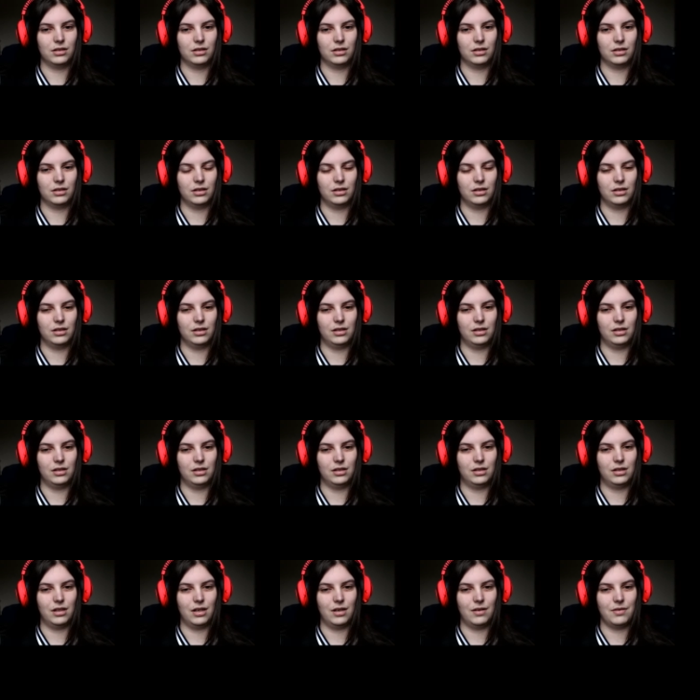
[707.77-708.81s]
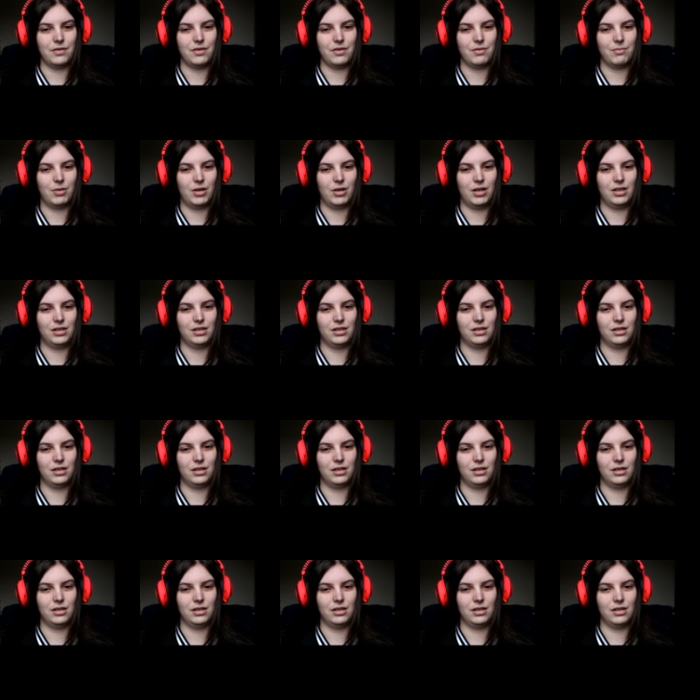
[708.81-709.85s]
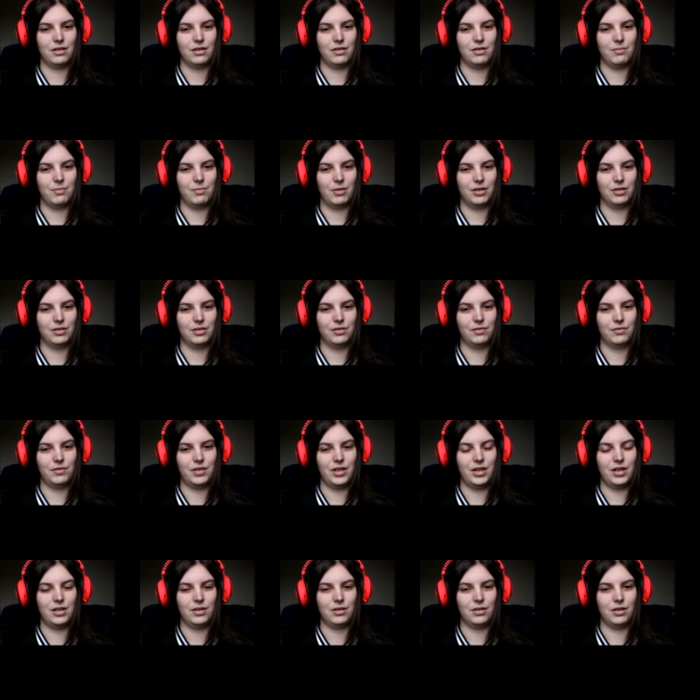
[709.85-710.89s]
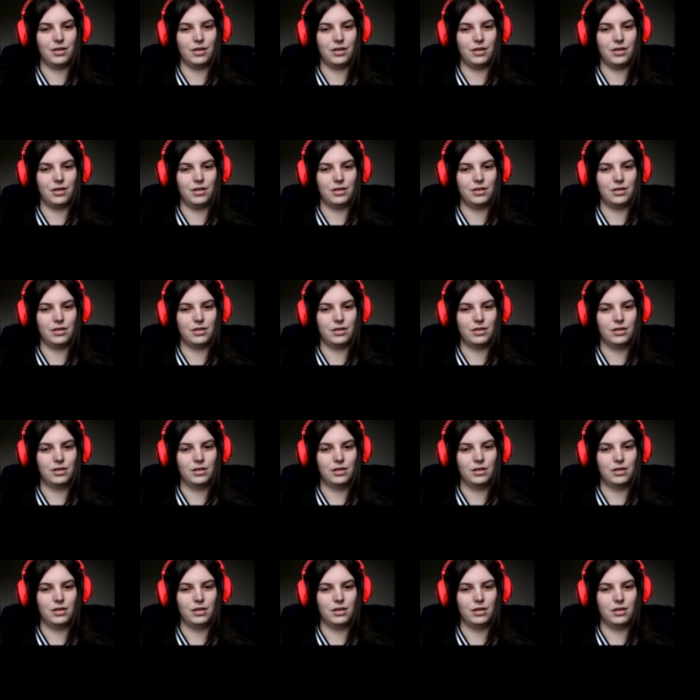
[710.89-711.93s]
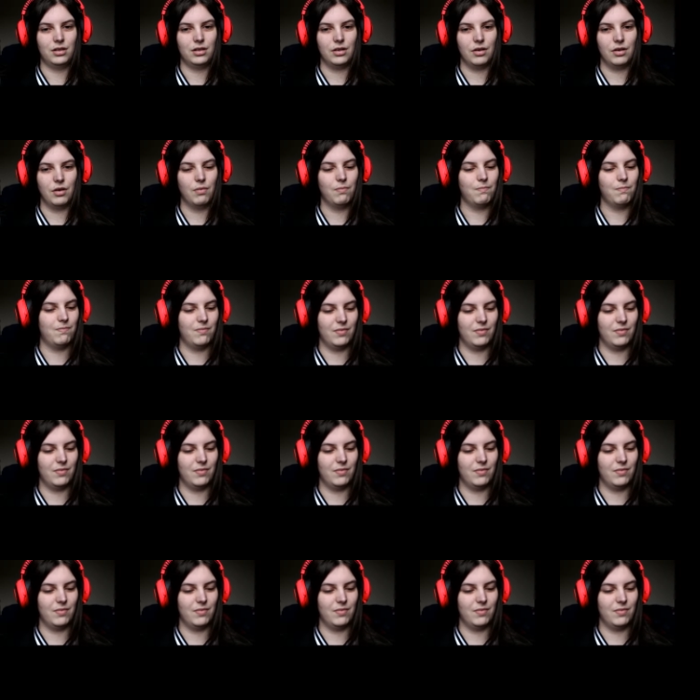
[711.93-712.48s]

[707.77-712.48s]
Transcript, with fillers: Because this is how you puzzle. This is how you puzzle real good. Nope.